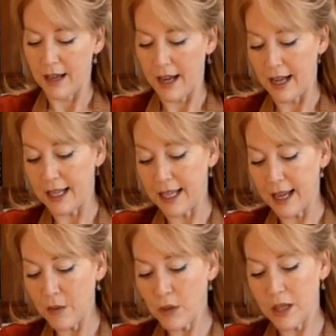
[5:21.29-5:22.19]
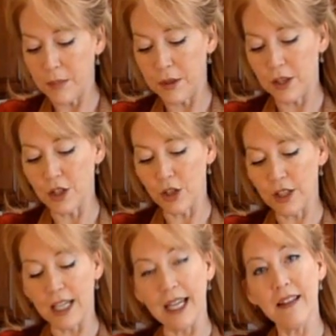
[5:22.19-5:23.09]
And again, we're going to put the
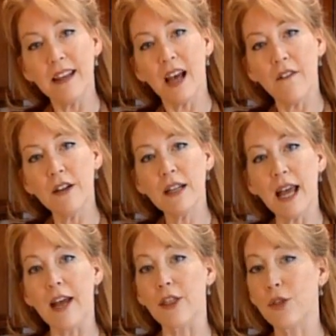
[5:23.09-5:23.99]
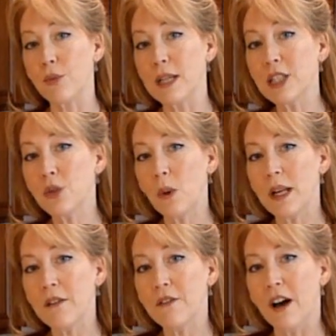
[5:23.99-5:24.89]
turkey in the oven at
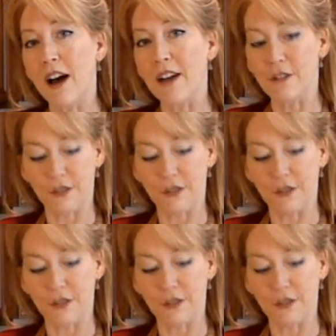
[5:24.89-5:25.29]
325.